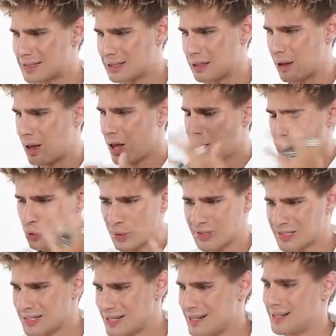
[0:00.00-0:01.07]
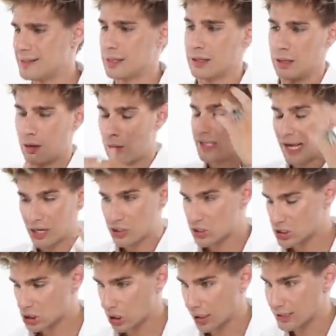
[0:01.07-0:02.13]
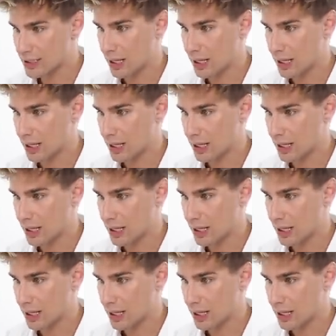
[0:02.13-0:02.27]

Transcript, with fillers: and the twisties and the texture. It's